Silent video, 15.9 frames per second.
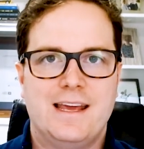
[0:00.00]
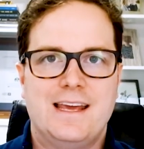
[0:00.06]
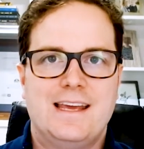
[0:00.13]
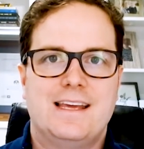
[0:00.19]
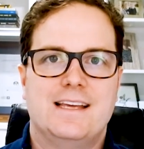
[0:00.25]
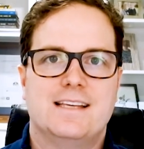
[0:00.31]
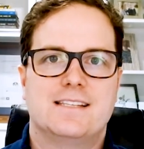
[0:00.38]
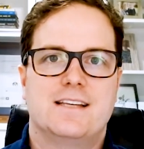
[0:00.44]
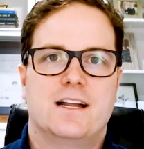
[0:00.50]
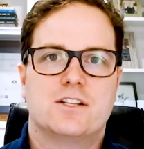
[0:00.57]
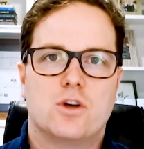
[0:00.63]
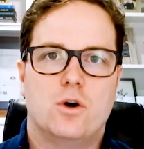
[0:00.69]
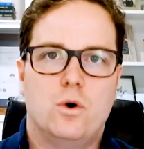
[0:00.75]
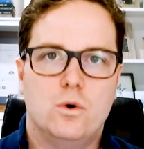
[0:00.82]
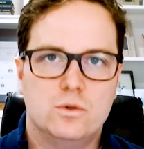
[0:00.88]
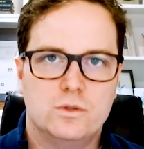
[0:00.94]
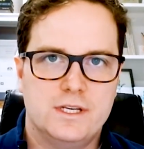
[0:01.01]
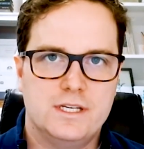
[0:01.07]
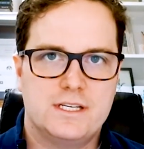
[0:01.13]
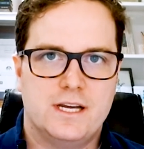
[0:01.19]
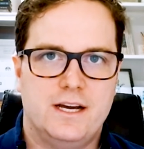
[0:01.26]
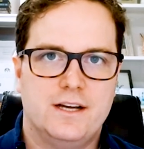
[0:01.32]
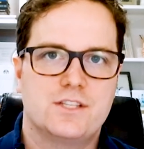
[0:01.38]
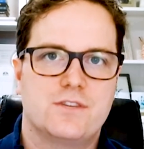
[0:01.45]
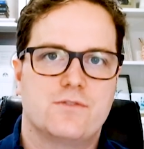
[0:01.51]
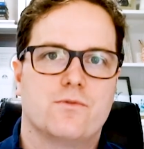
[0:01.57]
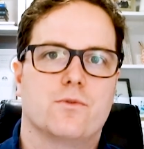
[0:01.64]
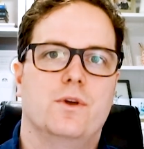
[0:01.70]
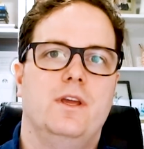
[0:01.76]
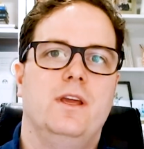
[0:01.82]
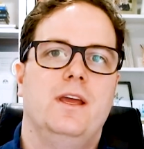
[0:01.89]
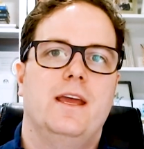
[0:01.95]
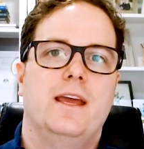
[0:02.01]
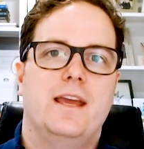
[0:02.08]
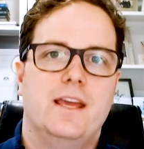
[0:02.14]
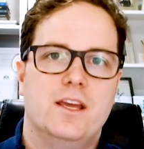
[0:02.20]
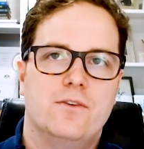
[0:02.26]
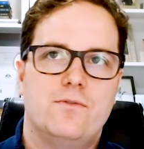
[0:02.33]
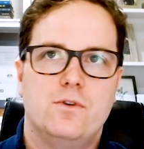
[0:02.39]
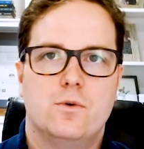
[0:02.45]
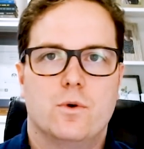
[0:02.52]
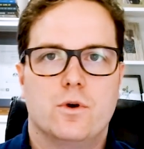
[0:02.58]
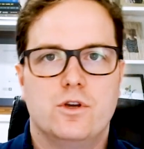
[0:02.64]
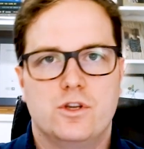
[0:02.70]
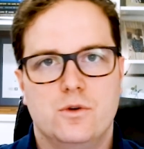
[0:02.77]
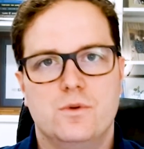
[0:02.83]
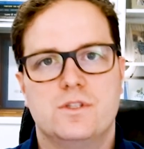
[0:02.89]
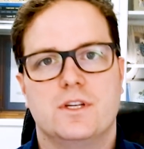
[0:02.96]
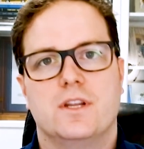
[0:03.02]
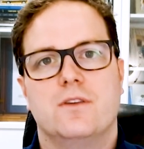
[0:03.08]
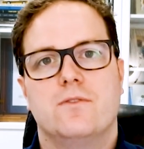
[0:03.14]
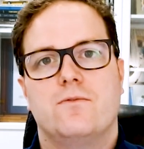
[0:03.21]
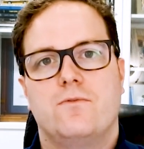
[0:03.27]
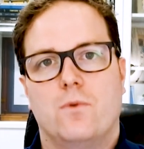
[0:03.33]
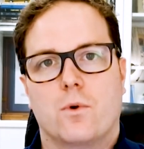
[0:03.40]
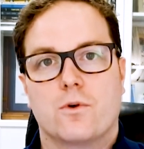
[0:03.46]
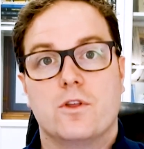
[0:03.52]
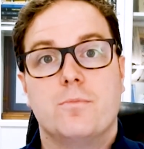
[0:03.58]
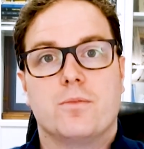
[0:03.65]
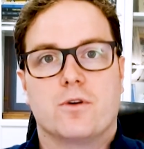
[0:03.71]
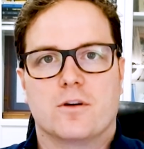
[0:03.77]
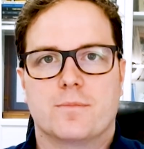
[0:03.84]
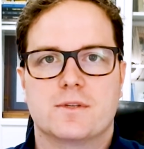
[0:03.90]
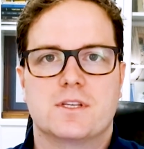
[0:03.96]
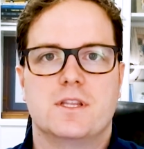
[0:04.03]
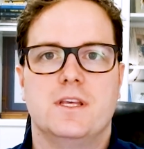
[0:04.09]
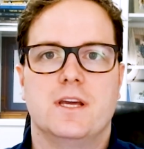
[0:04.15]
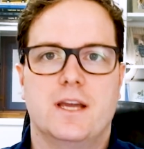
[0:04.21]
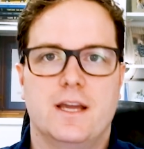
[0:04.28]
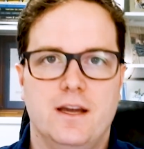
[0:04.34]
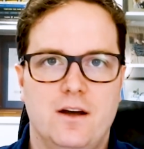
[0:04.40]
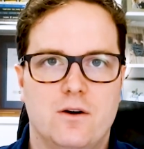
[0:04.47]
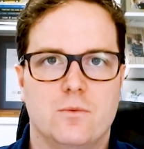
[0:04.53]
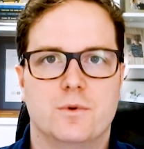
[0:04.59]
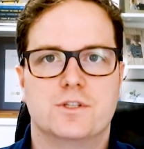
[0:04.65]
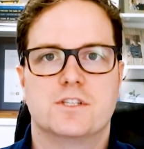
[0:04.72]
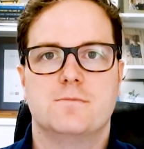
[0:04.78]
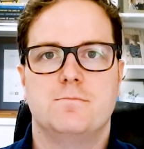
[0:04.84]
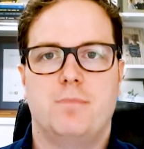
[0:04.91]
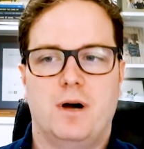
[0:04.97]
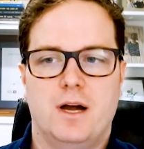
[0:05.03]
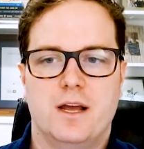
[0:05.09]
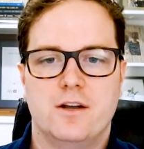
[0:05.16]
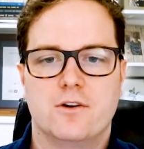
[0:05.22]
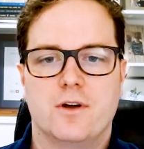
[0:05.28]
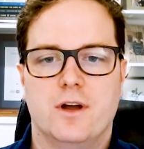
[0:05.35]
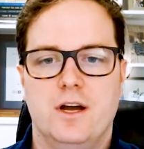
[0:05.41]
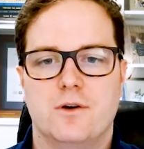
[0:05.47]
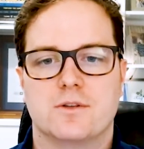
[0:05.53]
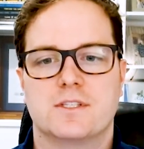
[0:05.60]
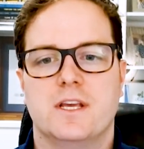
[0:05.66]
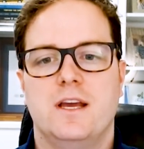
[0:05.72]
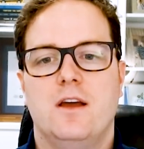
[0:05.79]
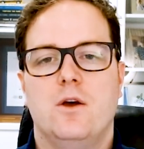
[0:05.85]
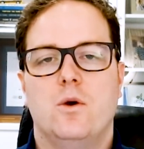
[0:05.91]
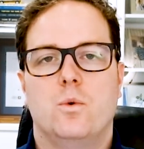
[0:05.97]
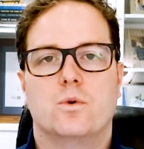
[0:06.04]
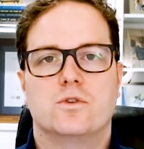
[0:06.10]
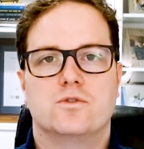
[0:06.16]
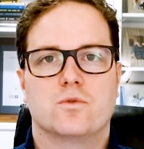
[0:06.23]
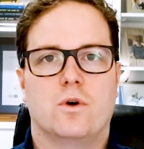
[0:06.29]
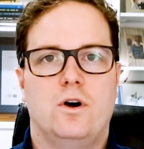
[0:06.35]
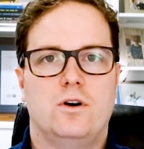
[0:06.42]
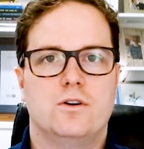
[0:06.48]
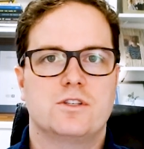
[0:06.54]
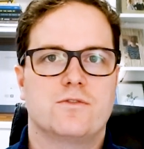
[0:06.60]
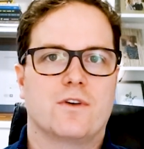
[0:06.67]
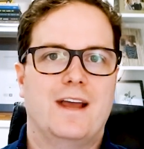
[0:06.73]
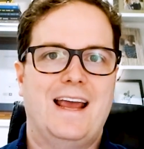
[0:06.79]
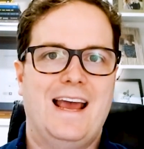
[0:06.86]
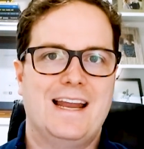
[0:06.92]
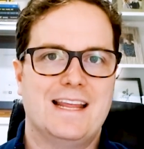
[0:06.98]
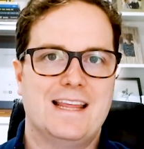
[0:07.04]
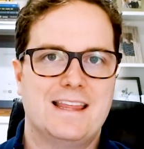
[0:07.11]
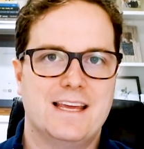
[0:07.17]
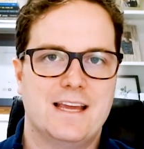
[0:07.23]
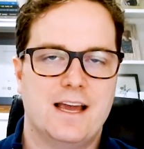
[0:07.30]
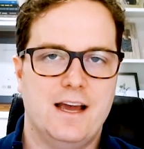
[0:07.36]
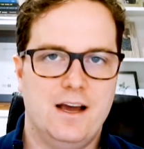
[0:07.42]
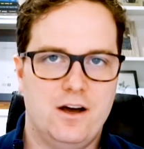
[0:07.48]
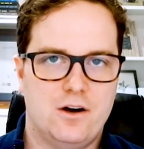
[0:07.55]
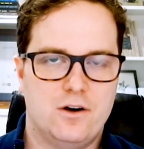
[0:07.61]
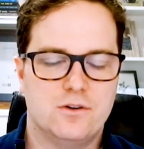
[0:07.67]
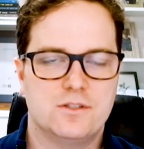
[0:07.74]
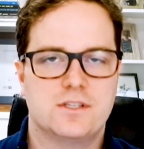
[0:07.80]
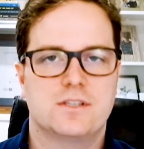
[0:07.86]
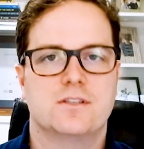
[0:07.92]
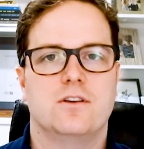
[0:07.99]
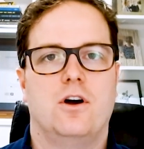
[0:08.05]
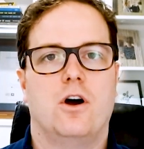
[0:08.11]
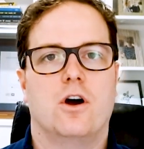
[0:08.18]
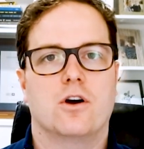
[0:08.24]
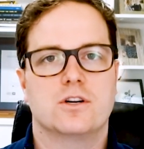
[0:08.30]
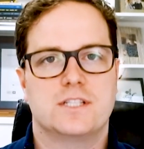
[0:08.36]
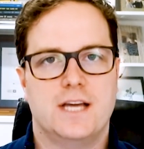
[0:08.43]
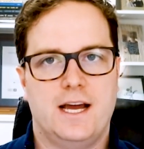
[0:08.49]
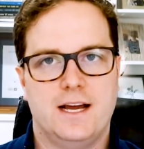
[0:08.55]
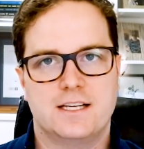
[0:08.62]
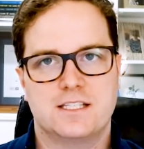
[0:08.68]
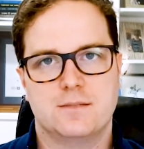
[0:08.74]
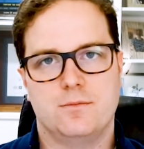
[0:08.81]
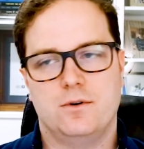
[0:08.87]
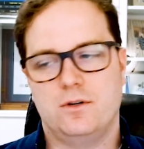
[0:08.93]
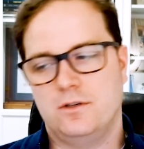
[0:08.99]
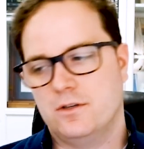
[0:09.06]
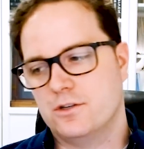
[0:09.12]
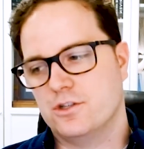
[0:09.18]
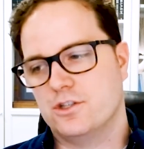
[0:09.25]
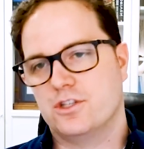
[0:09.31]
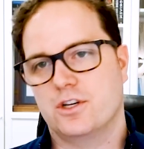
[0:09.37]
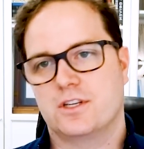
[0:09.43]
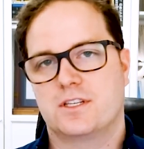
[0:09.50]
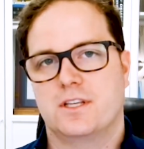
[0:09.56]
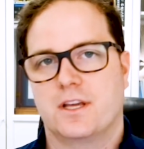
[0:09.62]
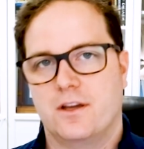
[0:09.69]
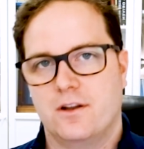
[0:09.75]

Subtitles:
is that it's only tax-free if you are using it for the purpose of the account, which is buying your house. Withdrawals for anything else are taxable, just like an